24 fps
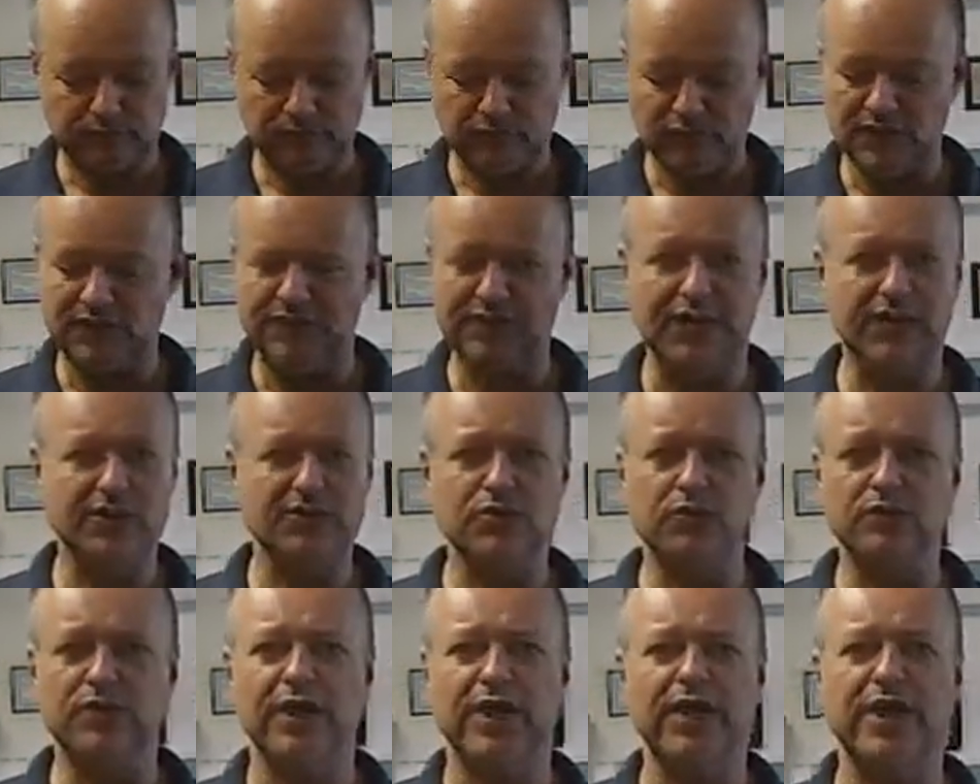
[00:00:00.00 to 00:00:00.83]
And
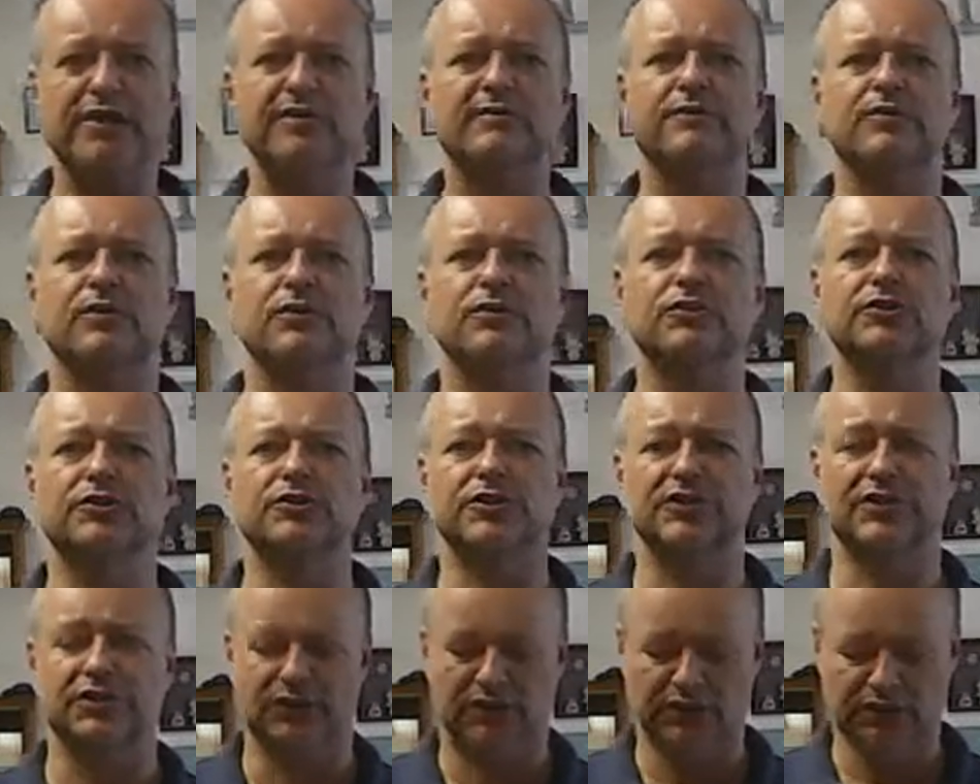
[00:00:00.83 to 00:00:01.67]
that's okay at first
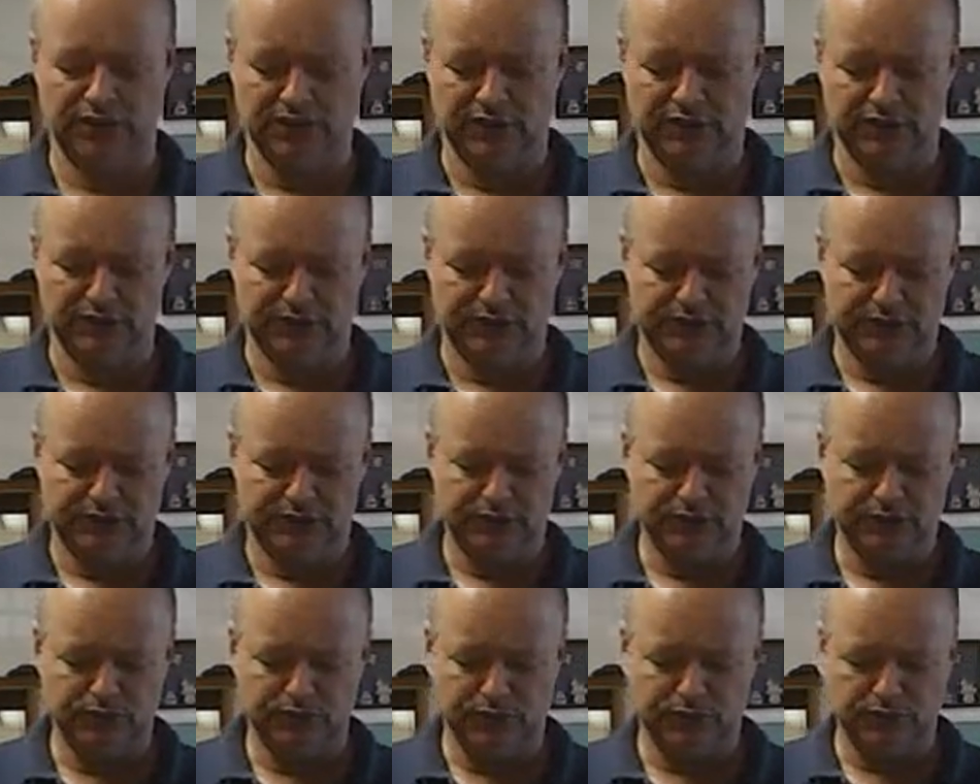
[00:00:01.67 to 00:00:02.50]

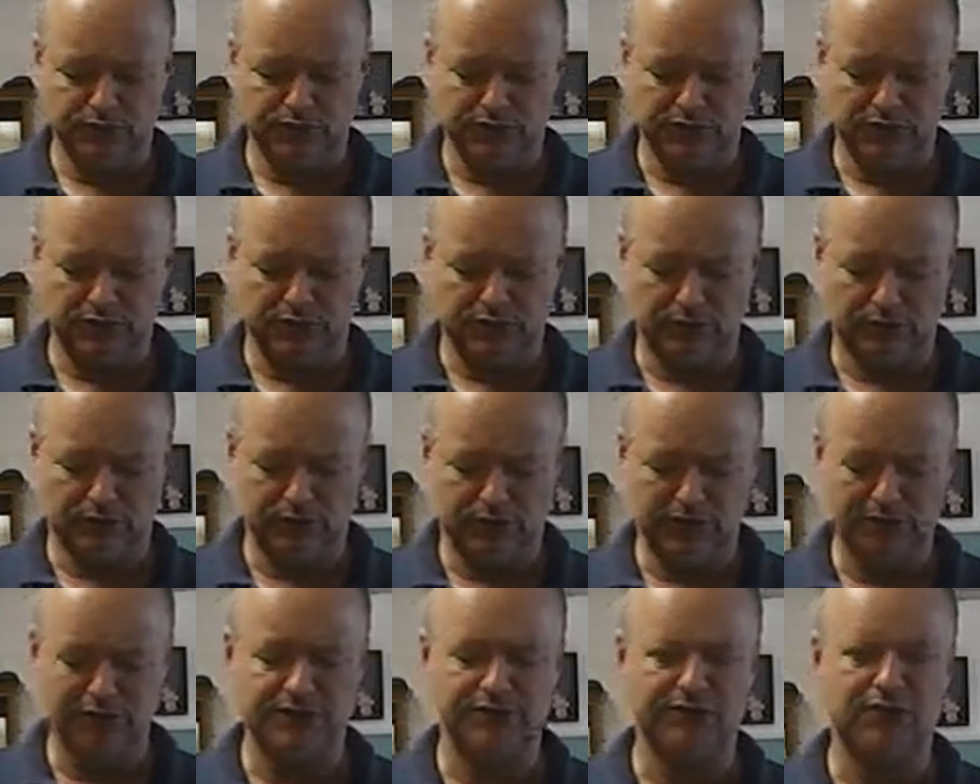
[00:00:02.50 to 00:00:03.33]

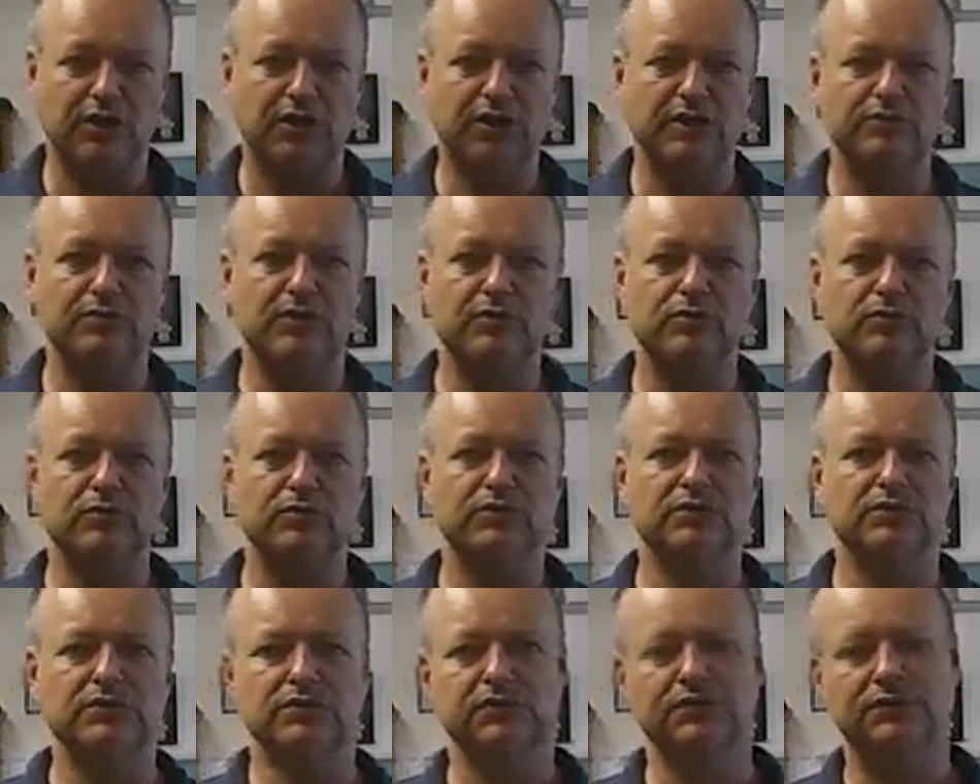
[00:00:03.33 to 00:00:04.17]
because it's all
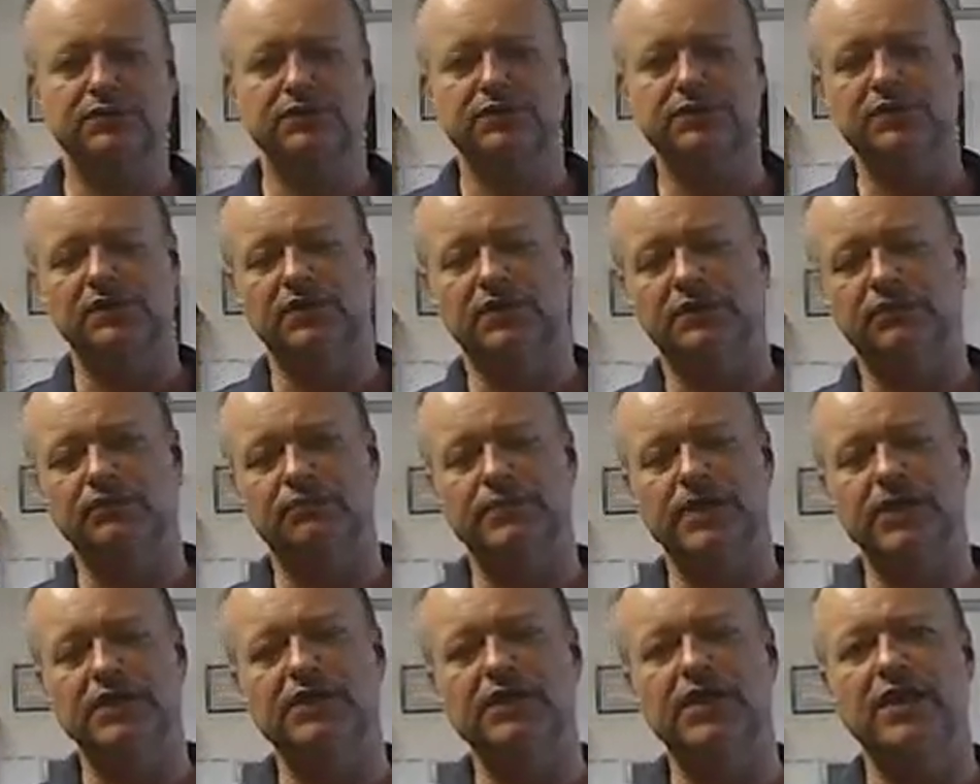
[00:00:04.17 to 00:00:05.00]
about
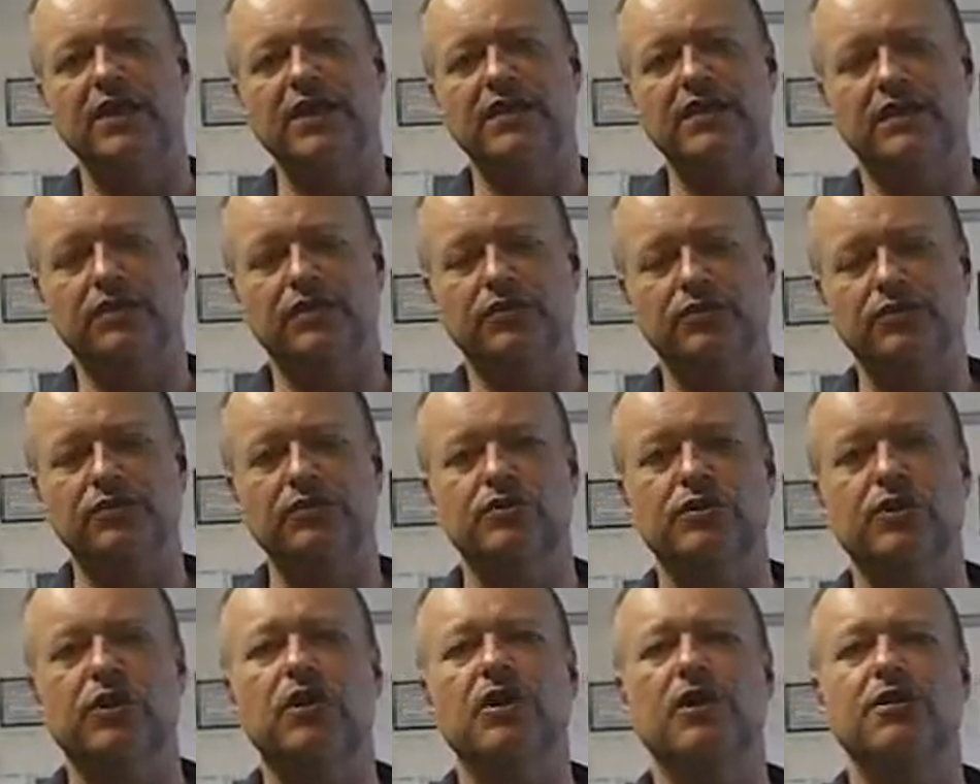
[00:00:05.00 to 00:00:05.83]
maintaining a
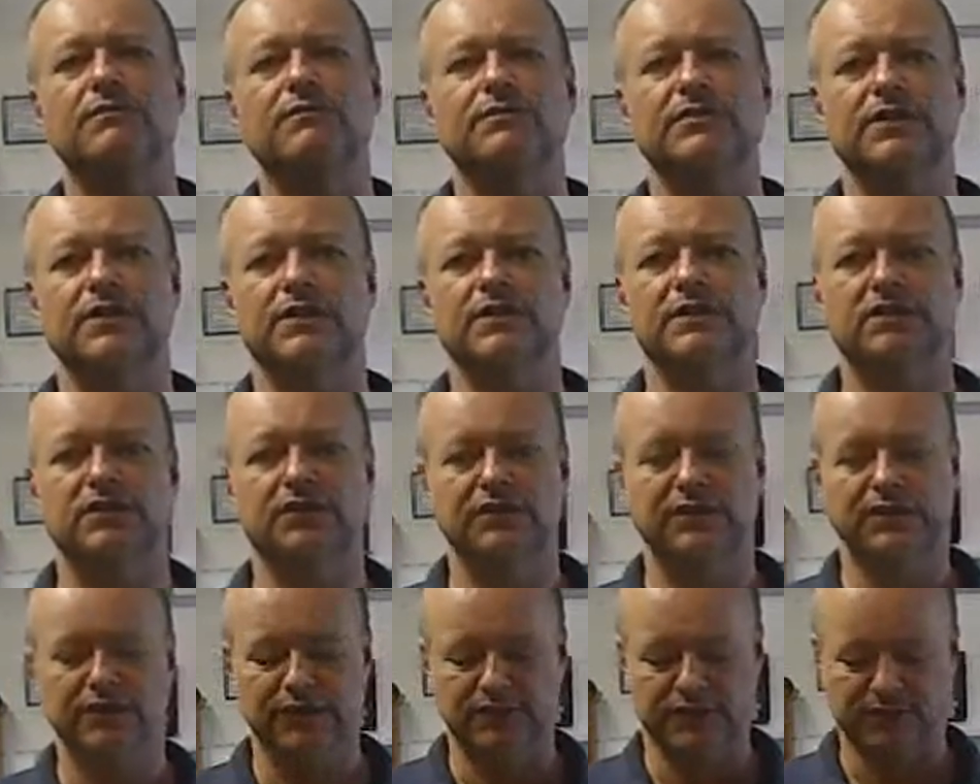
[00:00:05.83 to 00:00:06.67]
good, confident
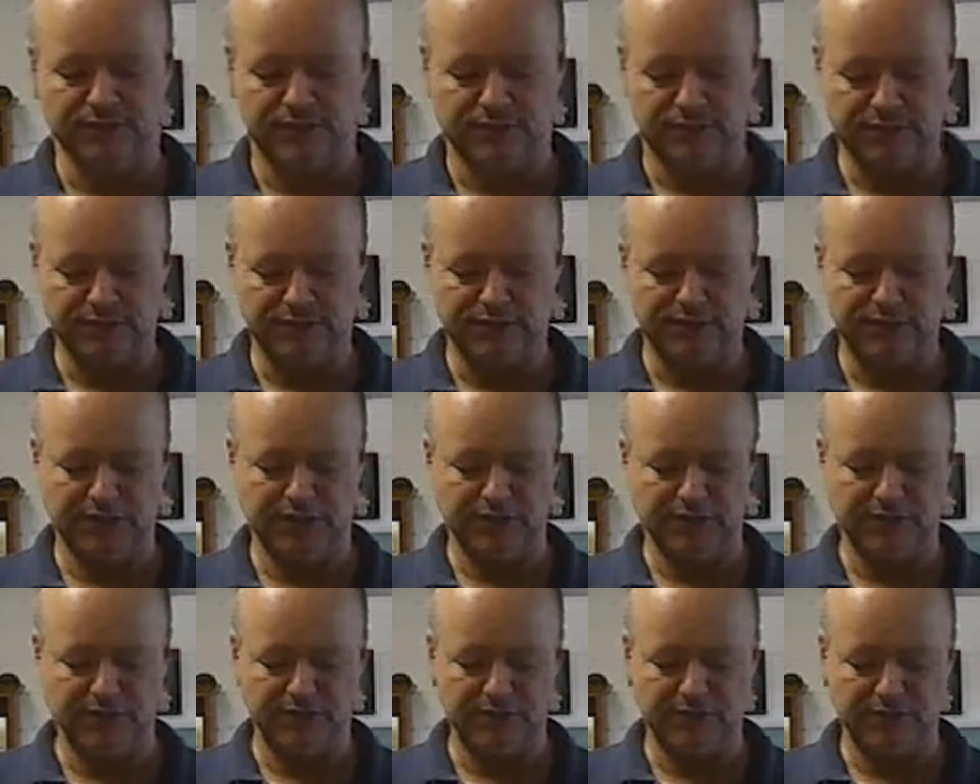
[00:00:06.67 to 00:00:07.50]
state
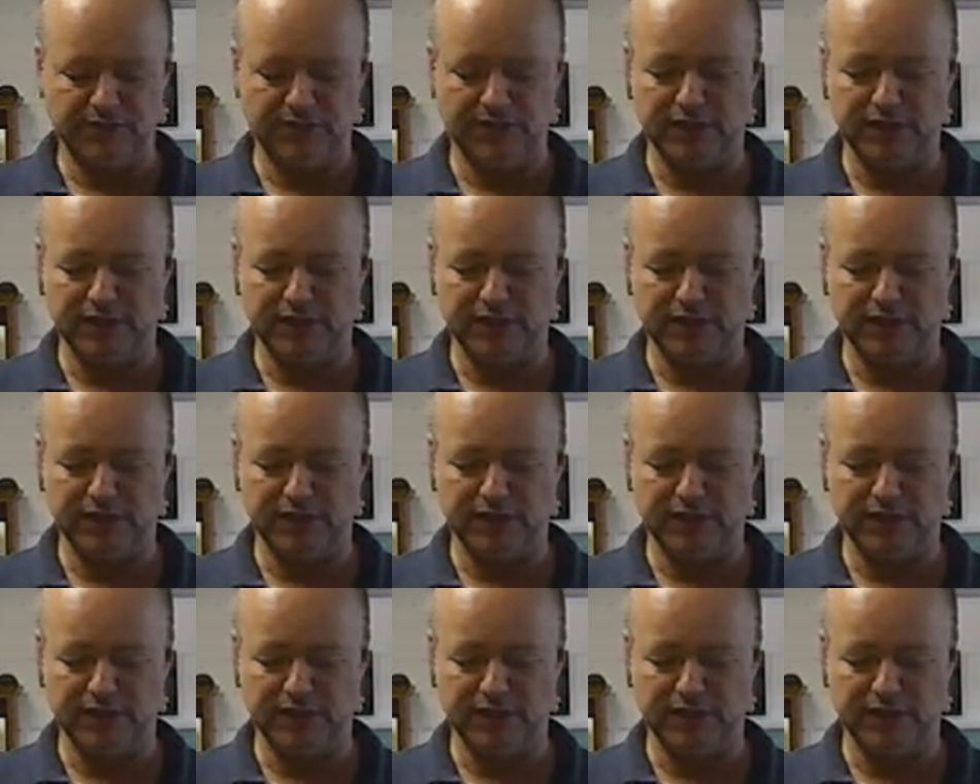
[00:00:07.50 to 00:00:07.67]
of mind.